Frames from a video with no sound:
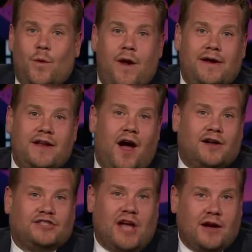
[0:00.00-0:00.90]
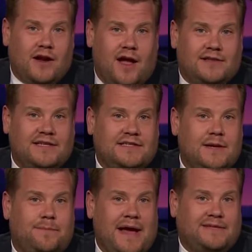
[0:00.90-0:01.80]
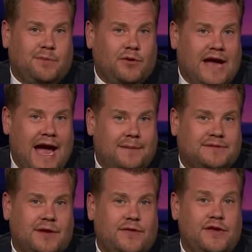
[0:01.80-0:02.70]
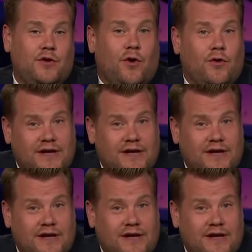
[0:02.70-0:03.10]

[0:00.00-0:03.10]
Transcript: and those side effects may include drama,